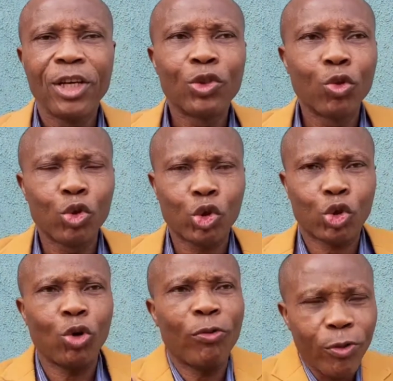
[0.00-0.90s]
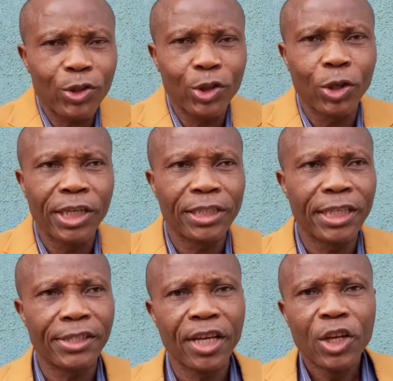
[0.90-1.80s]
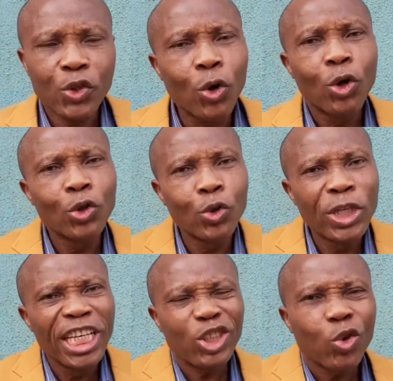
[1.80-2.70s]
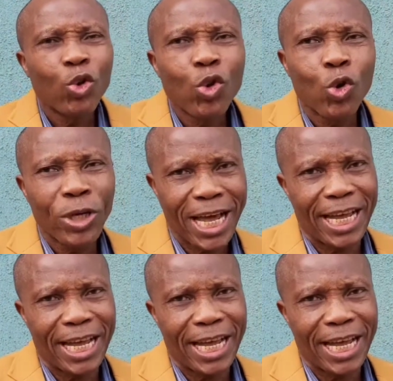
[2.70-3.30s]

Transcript: to show forth your greatness. So you need to know that.